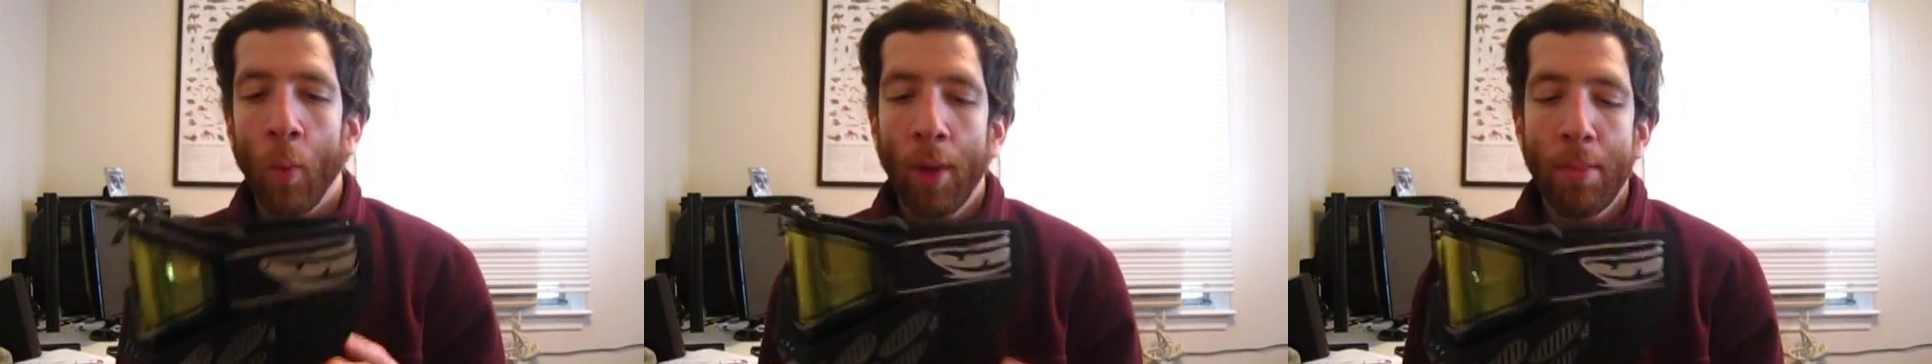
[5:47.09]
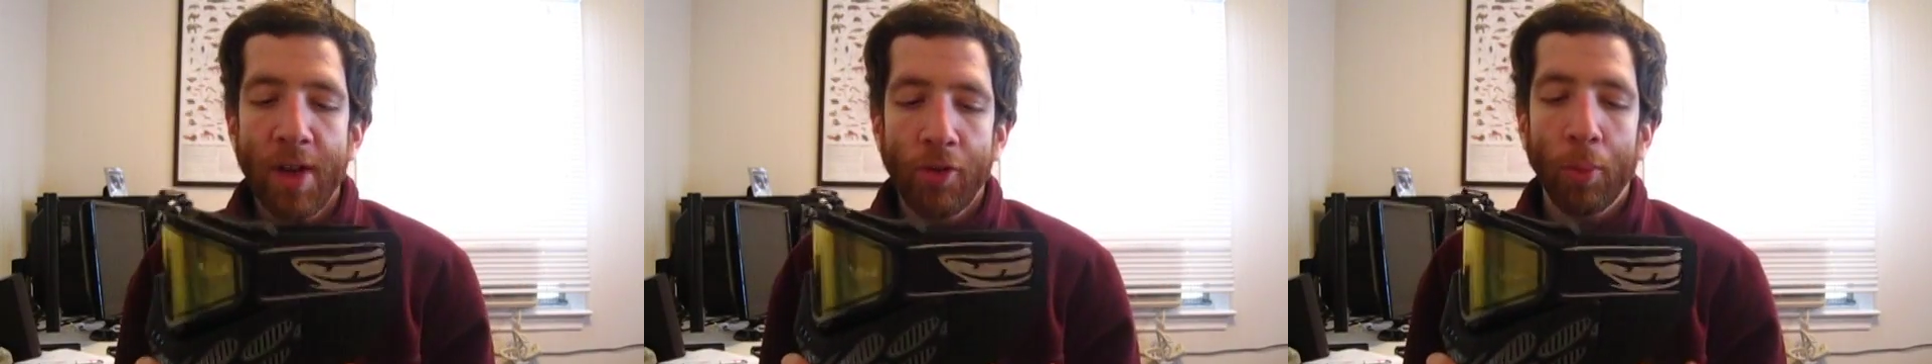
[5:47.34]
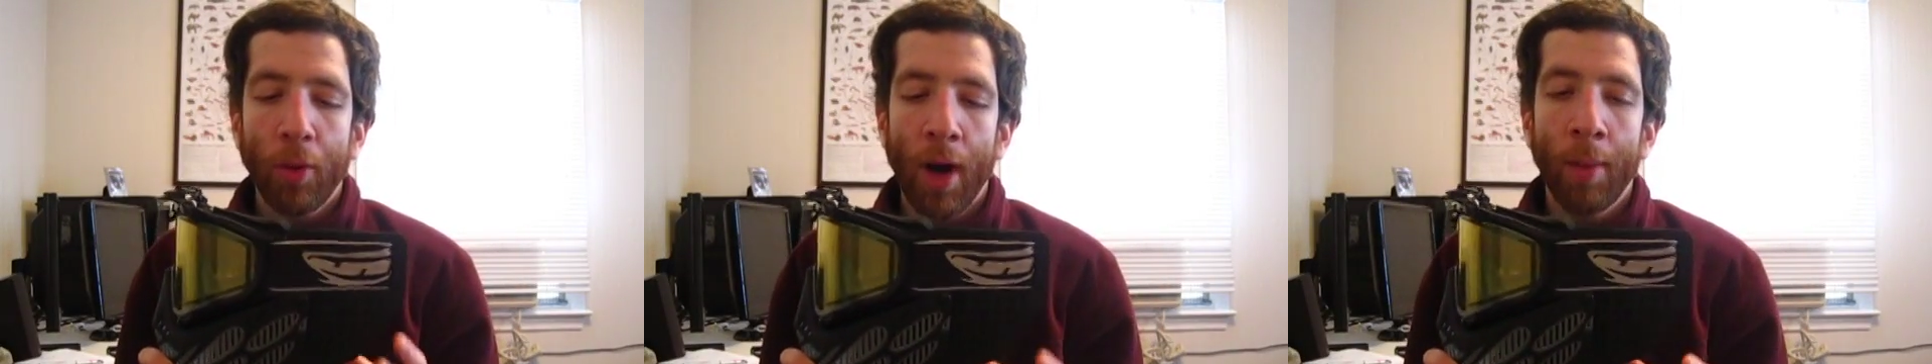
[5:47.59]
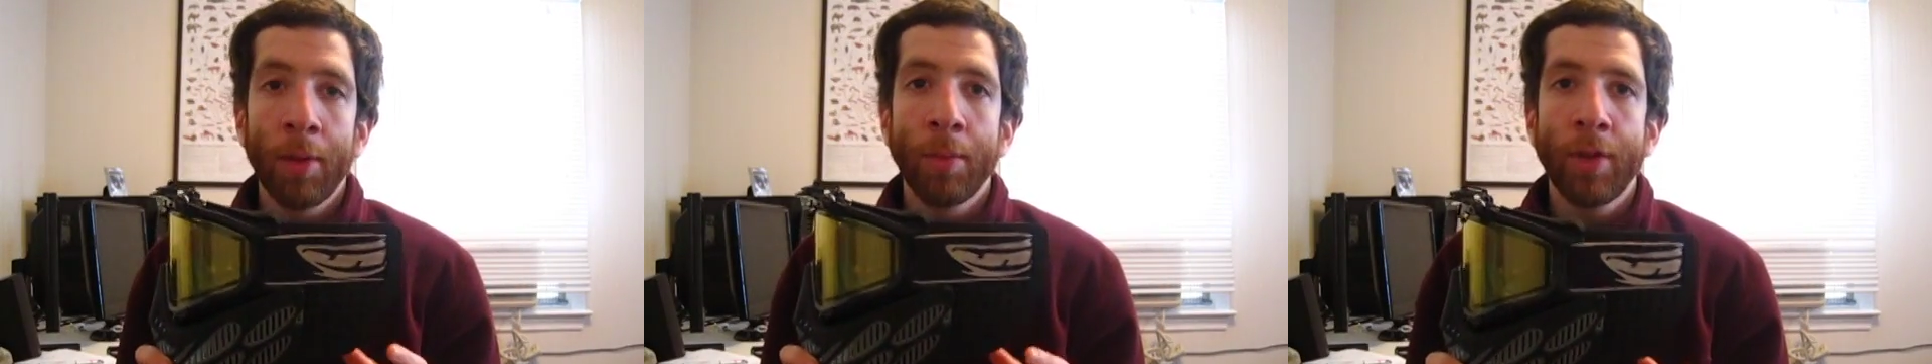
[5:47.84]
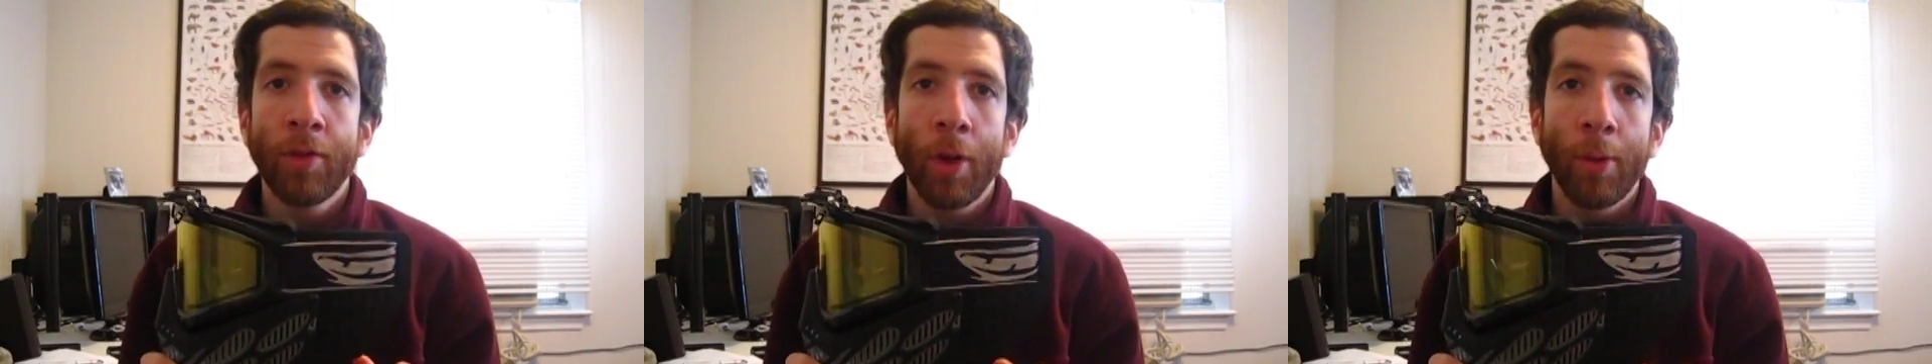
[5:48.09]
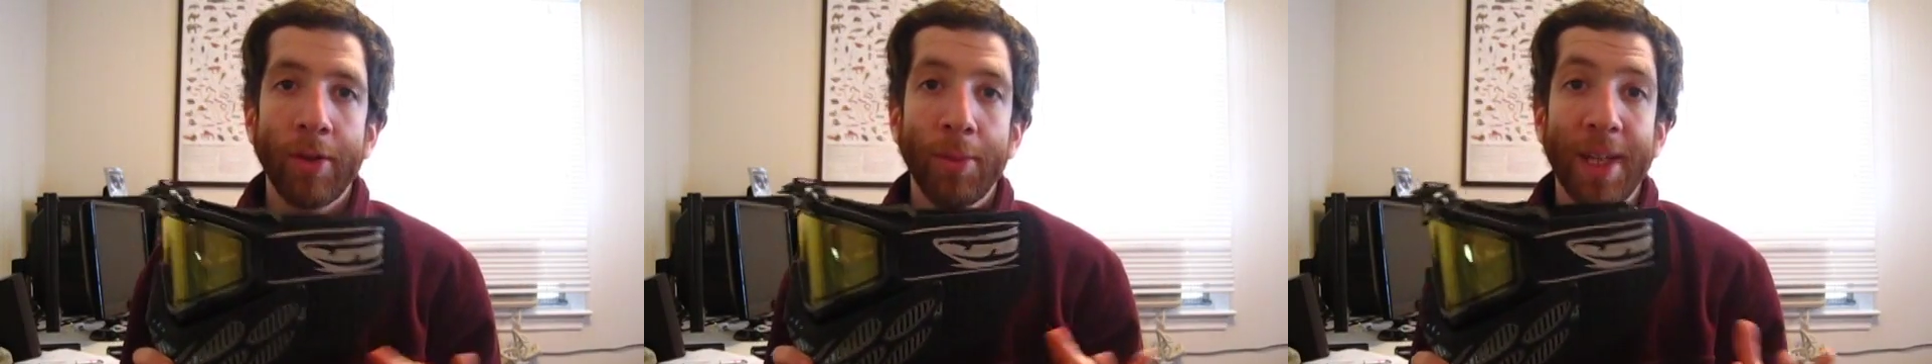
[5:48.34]
one major problem is
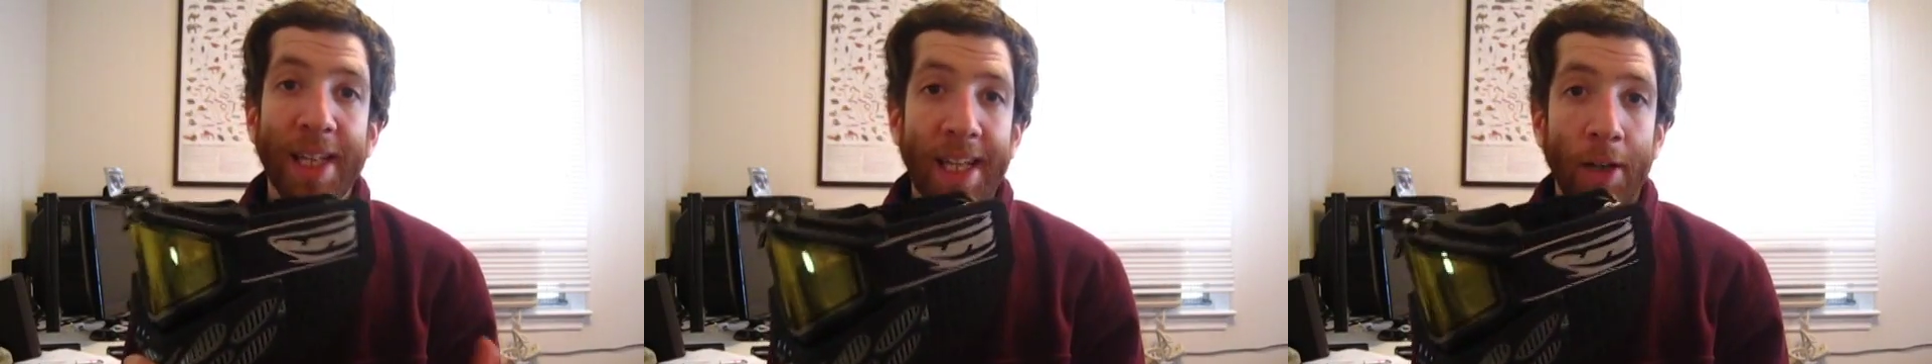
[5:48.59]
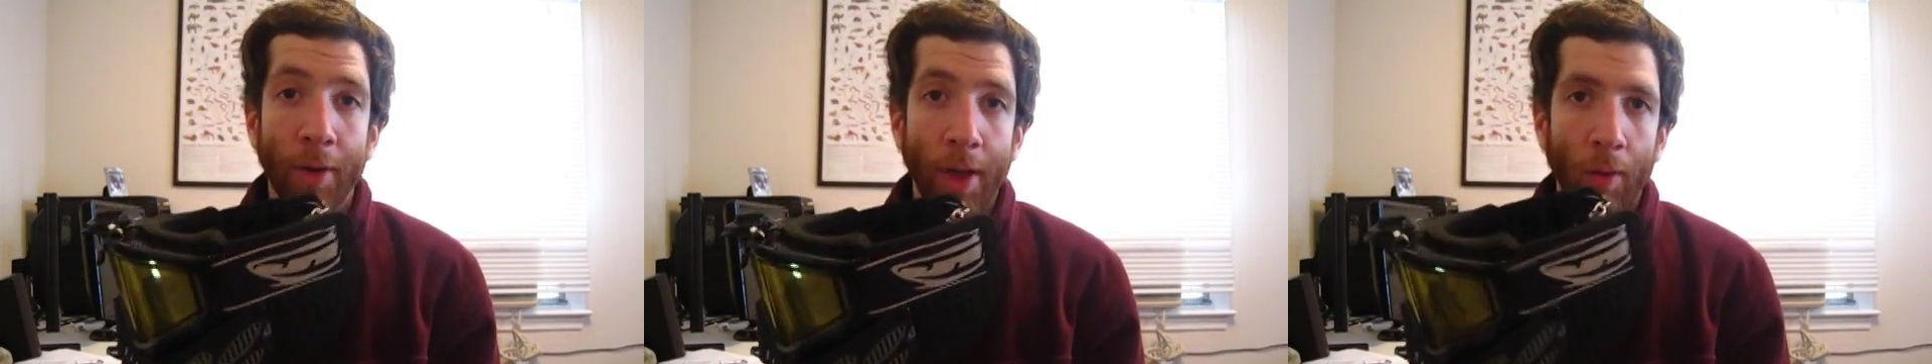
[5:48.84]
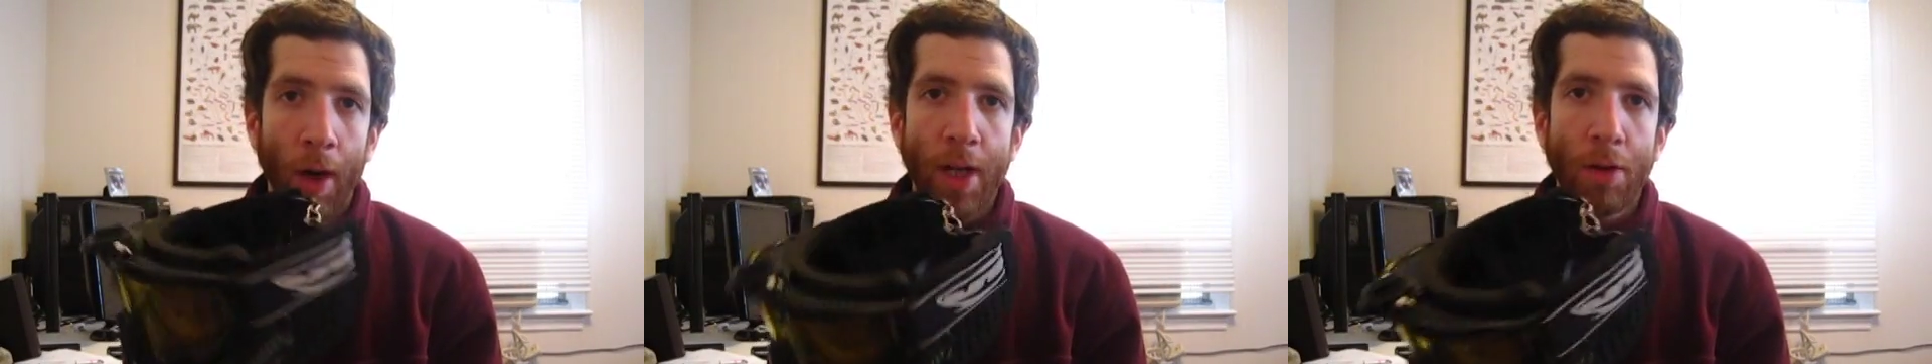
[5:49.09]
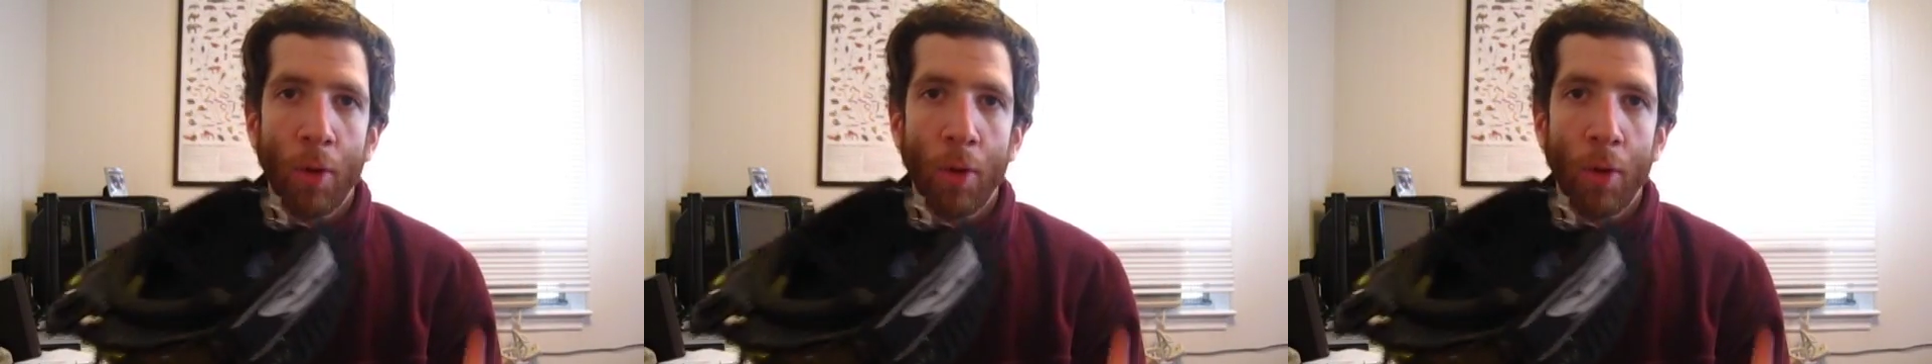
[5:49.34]
going to be hearing, right?